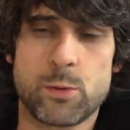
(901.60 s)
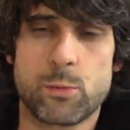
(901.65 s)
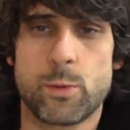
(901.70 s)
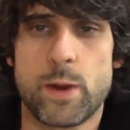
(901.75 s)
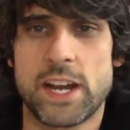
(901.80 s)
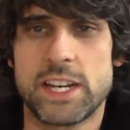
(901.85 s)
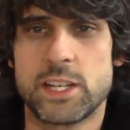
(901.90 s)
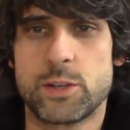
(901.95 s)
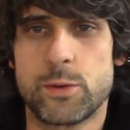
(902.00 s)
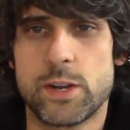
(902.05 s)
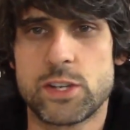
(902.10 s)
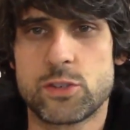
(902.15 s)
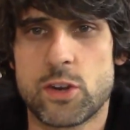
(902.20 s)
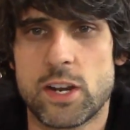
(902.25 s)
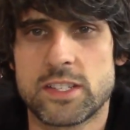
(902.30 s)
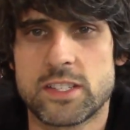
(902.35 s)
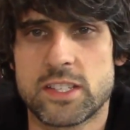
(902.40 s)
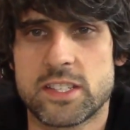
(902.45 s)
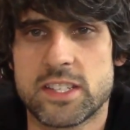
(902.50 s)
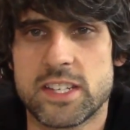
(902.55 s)
where Randy Quaid
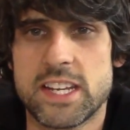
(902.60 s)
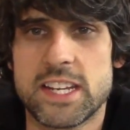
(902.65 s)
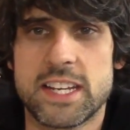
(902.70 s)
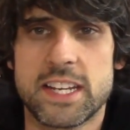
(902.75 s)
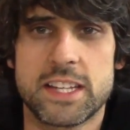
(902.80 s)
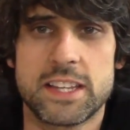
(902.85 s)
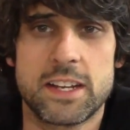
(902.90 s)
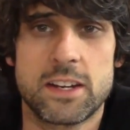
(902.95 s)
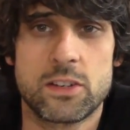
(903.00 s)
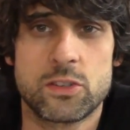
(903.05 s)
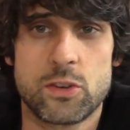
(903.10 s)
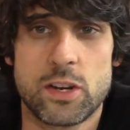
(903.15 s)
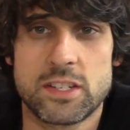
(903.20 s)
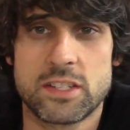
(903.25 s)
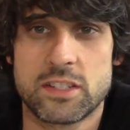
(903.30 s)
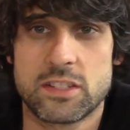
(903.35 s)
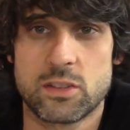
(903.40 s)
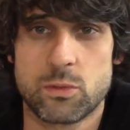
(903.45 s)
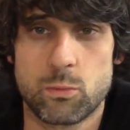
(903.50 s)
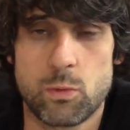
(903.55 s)
tries to sneak in there
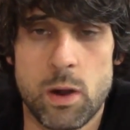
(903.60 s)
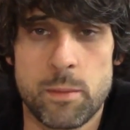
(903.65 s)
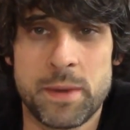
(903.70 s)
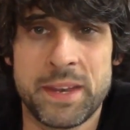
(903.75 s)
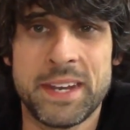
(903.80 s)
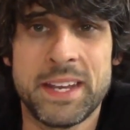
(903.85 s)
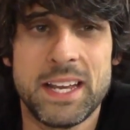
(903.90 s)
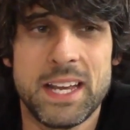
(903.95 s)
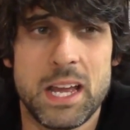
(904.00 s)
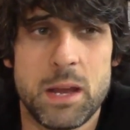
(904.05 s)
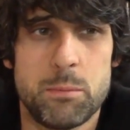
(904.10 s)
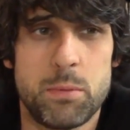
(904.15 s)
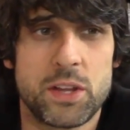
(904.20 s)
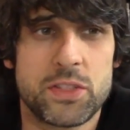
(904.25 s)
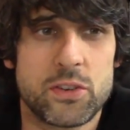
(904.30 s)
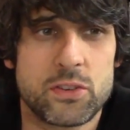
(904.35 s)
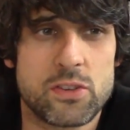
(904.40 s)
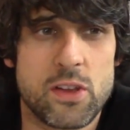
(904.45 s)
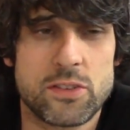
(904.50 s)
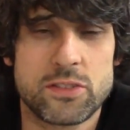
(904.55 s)
dressed as a woman,
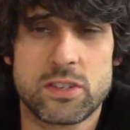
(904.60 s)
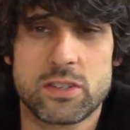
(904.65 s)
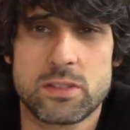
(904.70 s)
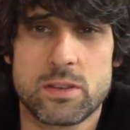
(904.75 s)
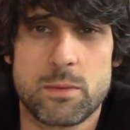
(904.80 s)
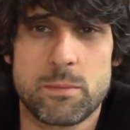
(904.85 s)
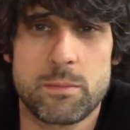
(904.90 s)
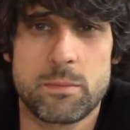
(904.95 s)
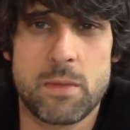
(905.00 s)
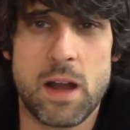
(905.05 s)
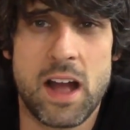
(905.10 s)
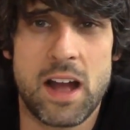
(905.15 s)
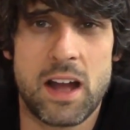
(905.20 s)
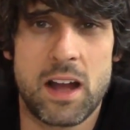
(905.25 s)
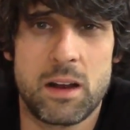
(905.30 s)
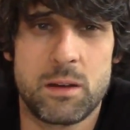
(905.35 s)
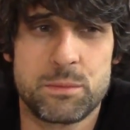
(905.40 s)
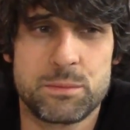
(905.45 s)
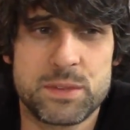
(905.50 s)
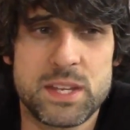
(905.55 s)
but there's also some
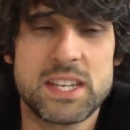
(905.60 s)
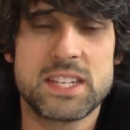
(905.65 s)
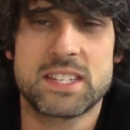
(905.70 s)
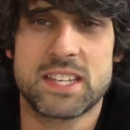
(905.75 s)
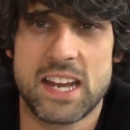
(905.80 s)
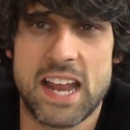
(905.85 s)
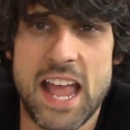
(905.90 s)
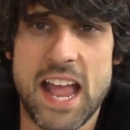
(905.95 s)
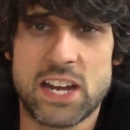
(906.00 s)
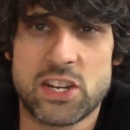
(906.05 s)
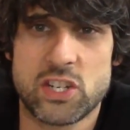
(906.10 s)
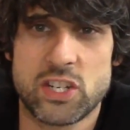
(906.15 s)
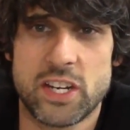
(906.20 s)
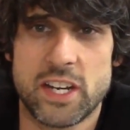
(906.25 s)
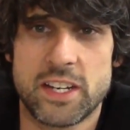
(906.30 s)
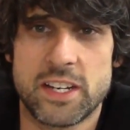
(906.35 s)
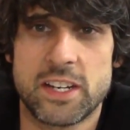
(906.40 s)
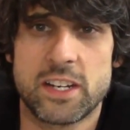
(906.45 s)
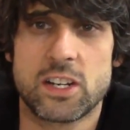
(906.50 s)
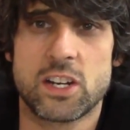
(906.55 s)
uh, decent action
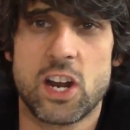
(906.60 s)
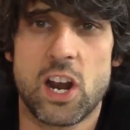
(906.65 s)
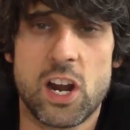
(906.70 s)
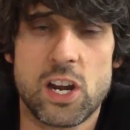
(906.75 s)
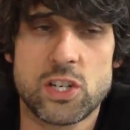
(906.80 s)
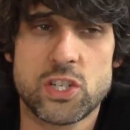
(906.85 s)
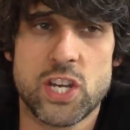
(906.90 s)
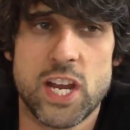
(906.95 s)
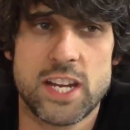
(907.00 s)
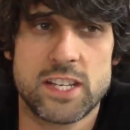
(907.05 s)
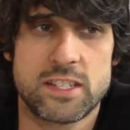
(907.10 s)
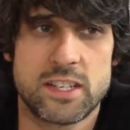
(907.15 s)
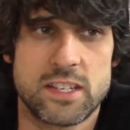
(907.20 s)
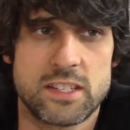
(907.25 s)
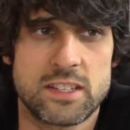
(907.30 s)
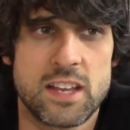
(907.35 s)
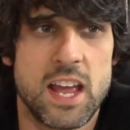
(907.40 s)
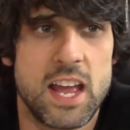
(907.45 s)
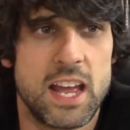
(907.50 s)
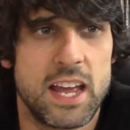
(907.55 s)
in here, car
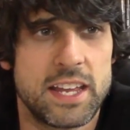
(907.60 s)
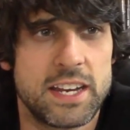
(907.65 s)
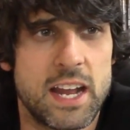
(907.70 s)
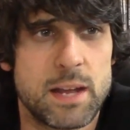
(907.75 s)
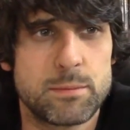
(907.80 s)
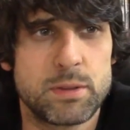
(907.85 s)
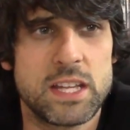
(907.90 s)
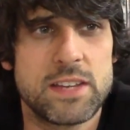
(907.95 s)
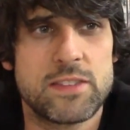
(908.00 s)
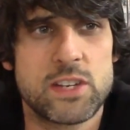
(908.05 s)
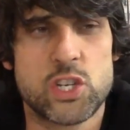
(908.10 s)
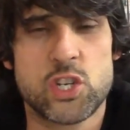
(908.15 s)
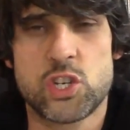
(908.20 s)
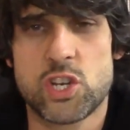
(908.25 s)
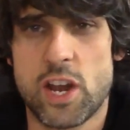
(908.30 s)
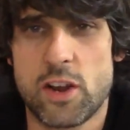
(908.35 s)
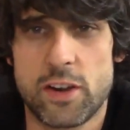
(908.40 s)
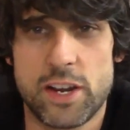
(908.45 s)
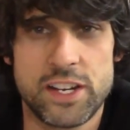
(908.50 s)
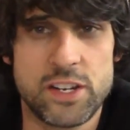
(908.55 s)
chases, and I believe it's
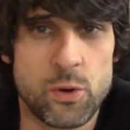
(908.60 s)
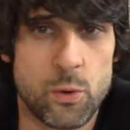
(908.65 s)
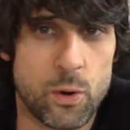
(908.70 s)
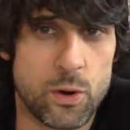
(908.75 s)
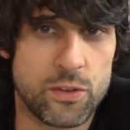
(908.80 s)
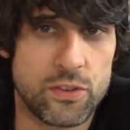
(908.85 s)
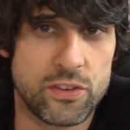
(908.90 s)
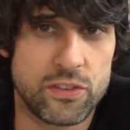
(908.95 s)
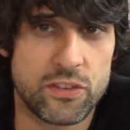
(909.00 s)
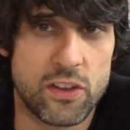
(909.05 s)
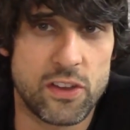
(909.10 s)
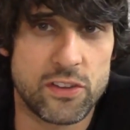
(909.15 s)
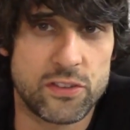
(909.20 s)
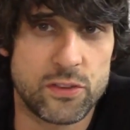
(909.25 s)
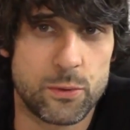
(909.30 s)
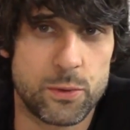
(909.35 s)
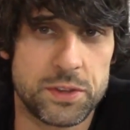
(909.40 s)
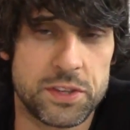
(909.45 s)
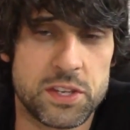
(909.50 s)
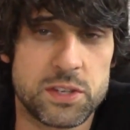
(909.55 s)
Sheree North is
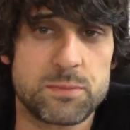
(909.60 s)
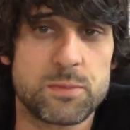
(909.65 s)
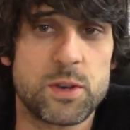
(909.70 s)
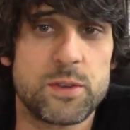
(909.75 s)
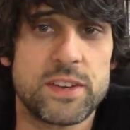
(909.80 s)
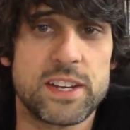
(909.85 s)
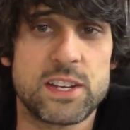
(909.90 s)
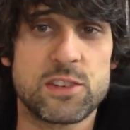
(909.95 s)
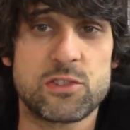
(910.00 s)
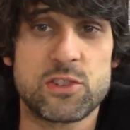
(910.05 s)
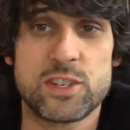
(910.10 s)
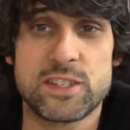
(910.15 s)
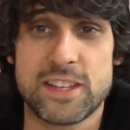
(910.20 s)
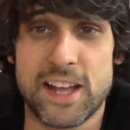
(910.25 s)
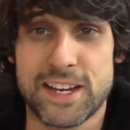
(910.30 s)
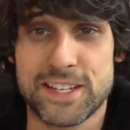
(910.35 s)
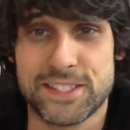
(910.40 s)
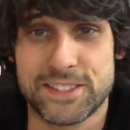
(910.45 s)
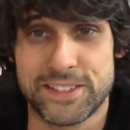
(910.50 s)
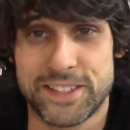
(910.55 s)
also in this movie, and she's
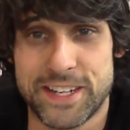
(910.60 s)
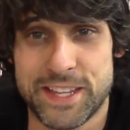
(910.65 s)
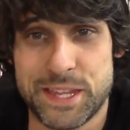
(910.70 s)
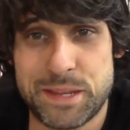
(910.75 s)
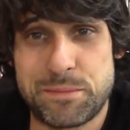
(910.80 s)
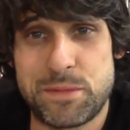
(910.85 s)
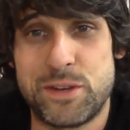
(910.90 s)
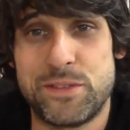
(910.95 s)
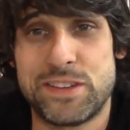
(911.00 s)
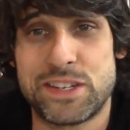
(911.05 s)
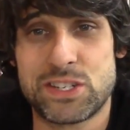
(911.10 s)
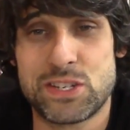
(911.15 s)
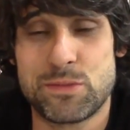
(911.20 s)
excellent in the movie.